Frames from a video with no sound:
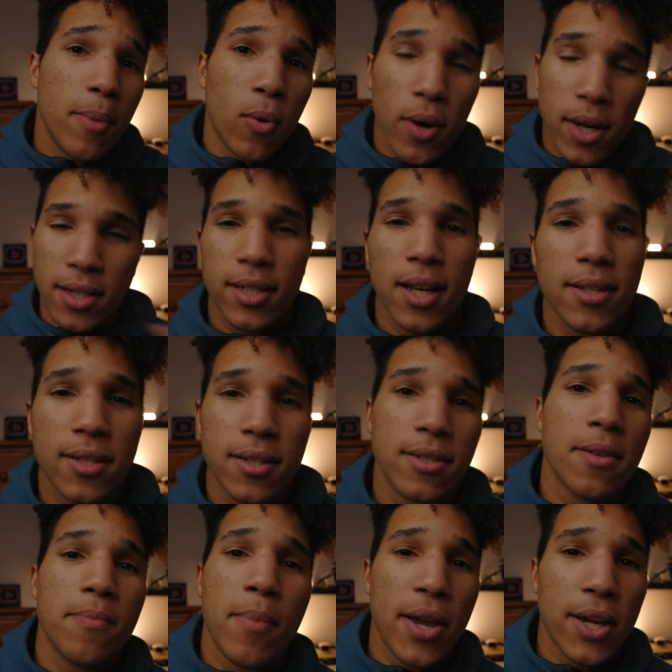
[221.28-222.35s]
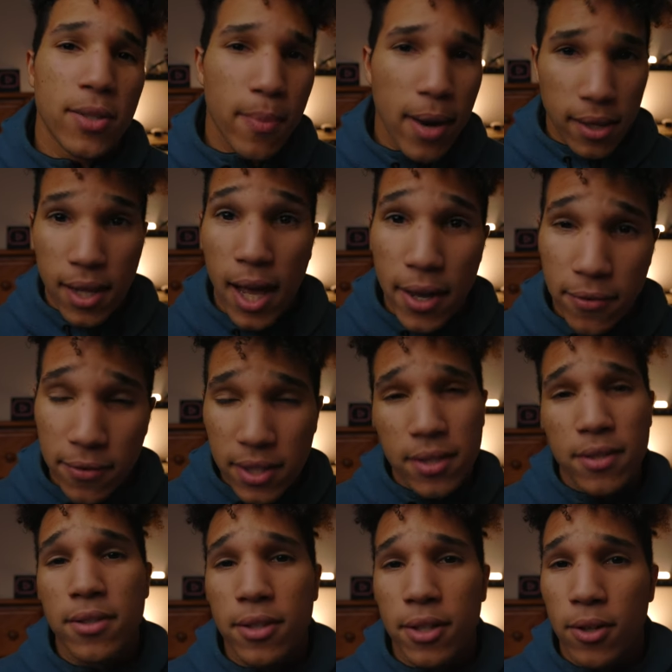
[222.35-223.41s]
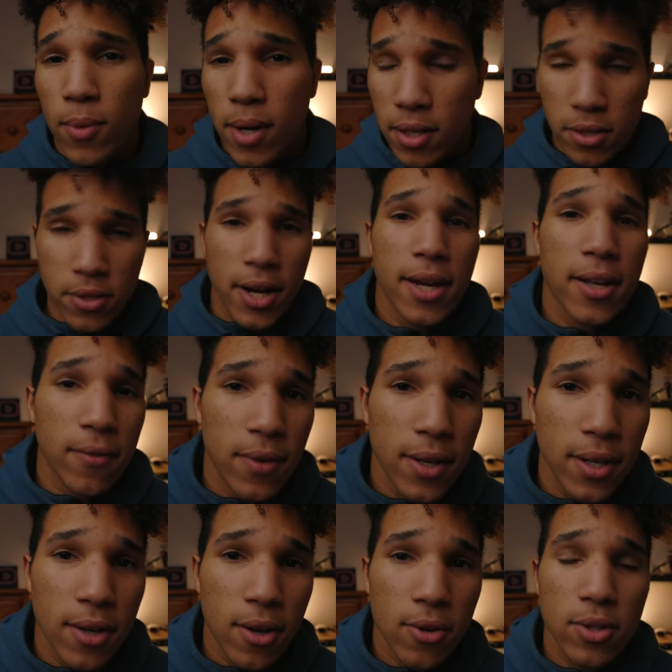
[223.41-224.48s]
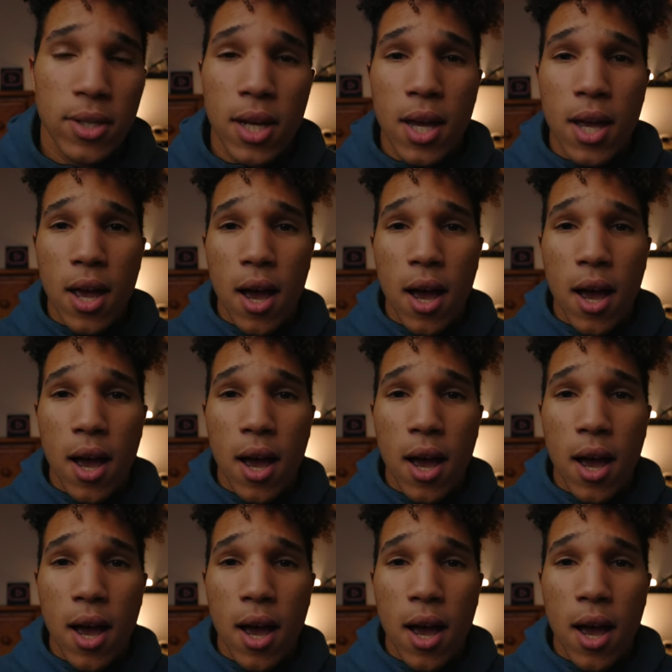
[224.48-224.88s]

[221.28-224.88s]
but what it does is it makes my life easier when creating videos,